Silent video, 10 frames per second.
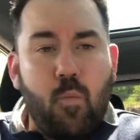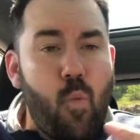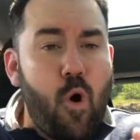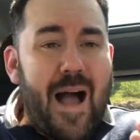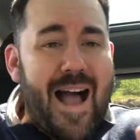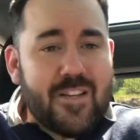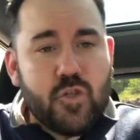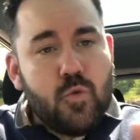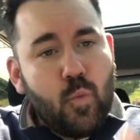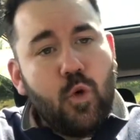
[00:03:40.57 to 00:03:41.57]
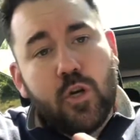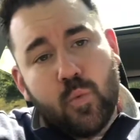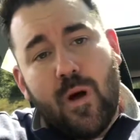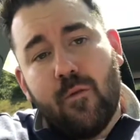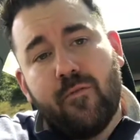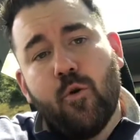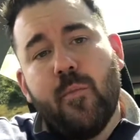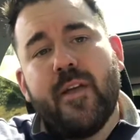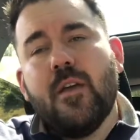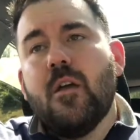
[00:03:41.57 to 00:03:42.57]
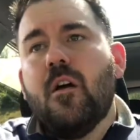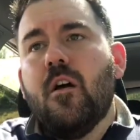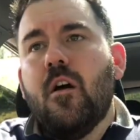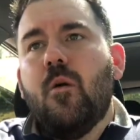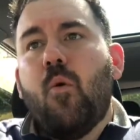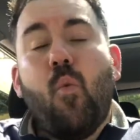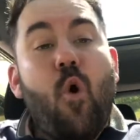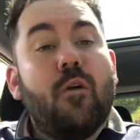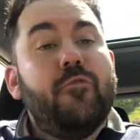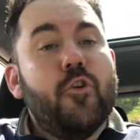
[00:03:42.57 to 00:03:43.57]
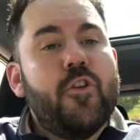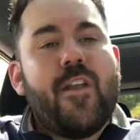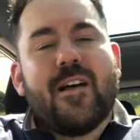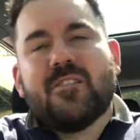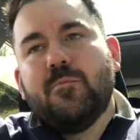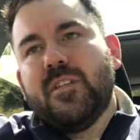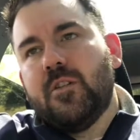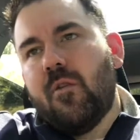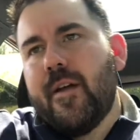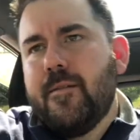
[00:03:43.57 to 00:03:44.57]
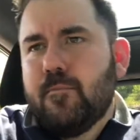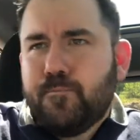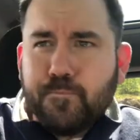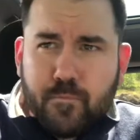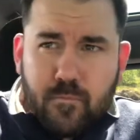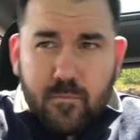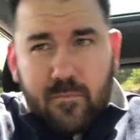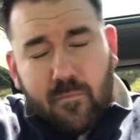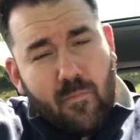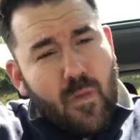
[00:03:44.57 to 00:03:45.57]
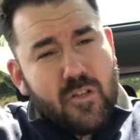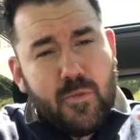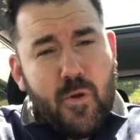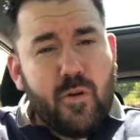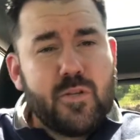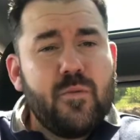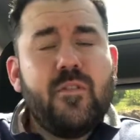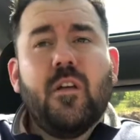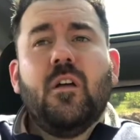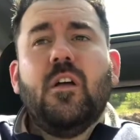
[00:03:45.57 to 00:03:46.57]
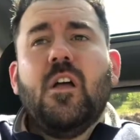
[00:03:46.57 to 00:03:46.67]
what hasn't worked well for me, or what I've done and hasn't been great. To be honest with you,